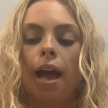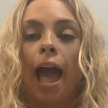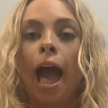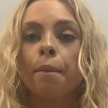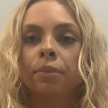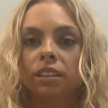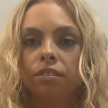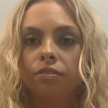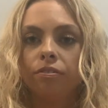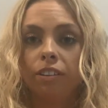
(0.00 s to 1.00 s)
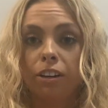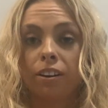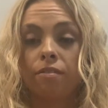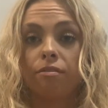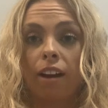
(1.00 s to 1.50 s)
atmosphere
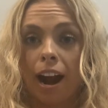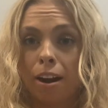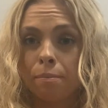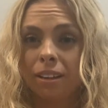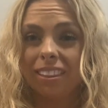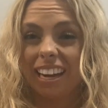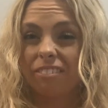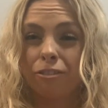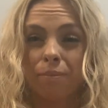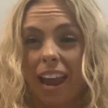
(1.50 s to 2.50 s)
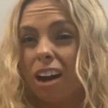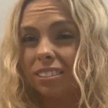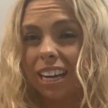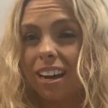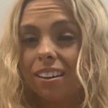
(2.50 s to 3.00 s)
environment from the
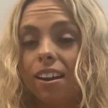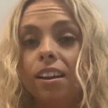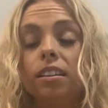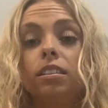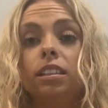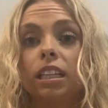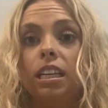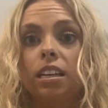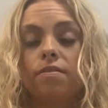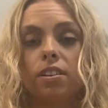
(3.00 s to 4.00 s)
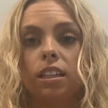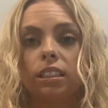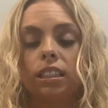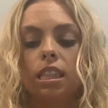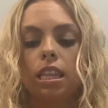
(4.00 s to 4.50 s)
outside to give us
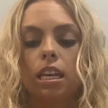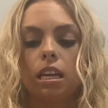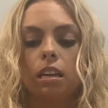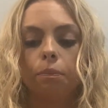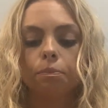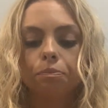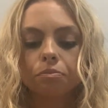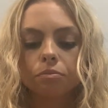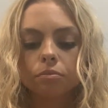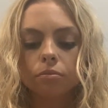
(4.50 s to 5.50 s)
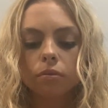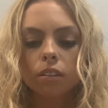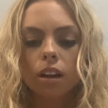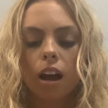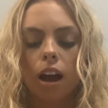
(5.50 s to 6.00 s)
the
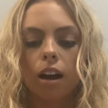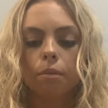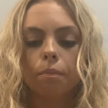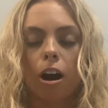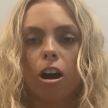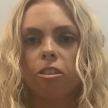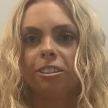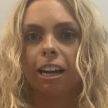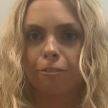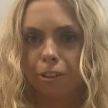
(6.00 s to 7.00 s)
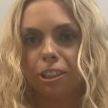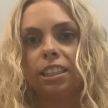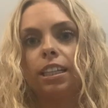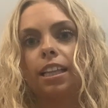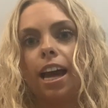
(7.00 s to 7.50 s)
all the
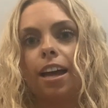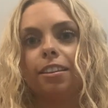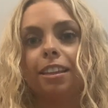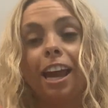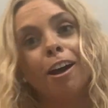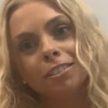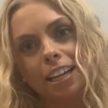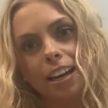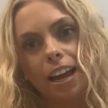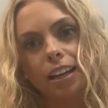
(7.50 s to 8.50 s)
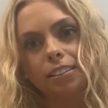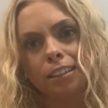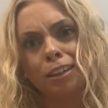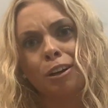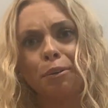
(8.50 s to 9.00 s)
diversity that the outside has.
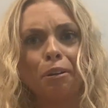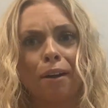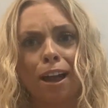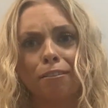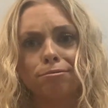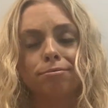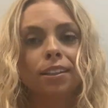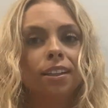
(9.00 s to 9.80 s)
We don't have